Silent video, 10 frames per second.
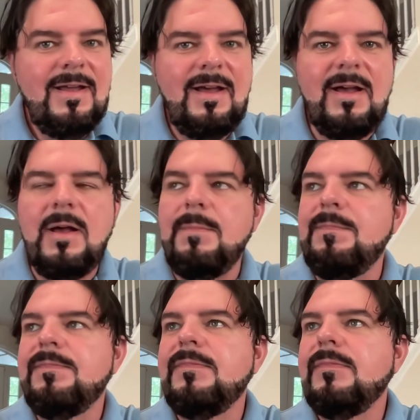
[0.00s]

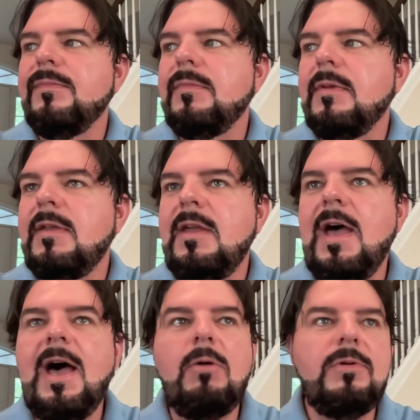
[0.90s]

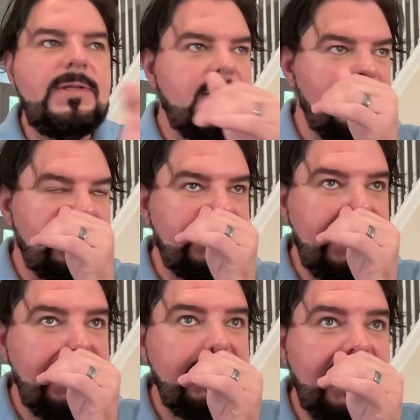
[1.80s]
I would dare
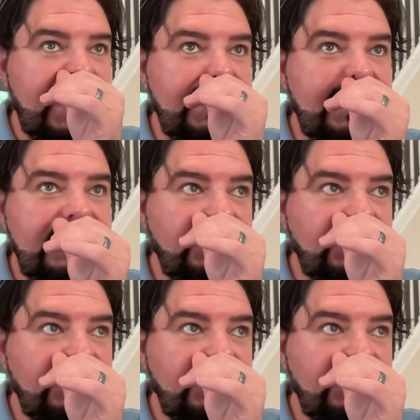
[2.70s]
say that he's